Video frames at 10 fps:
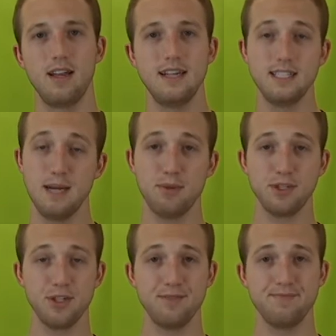
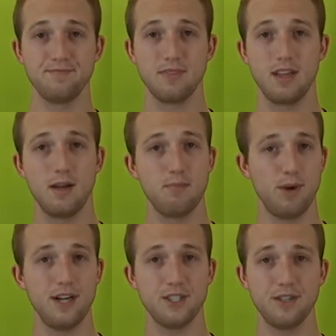temperature,
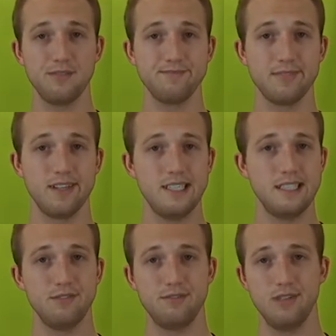pressure,
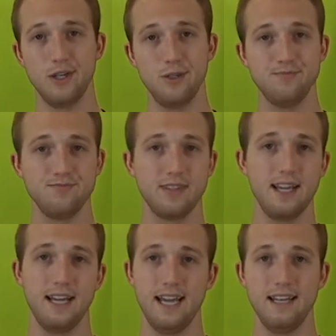flow,
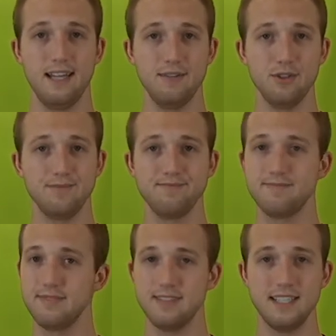and level.
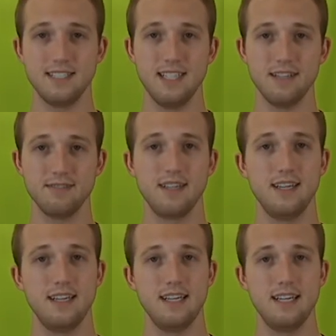That's it.
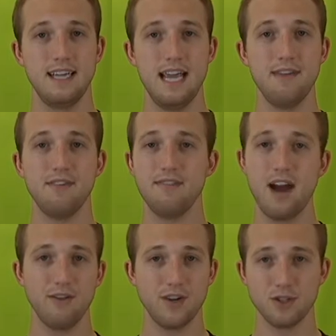If a
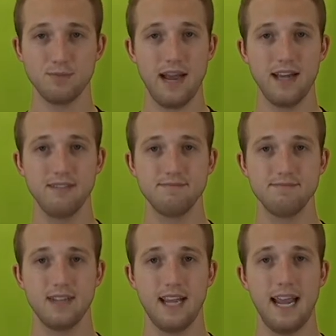valve goes bad
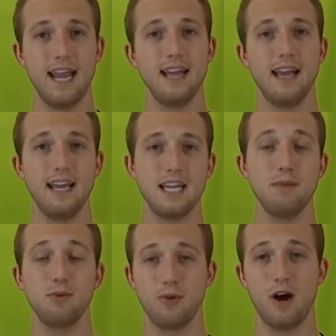and a
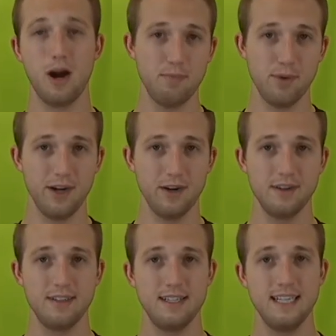chemical operator
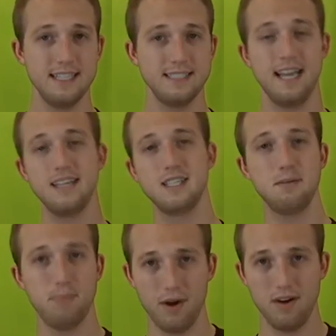takes it
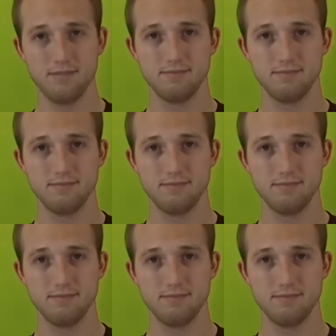apart,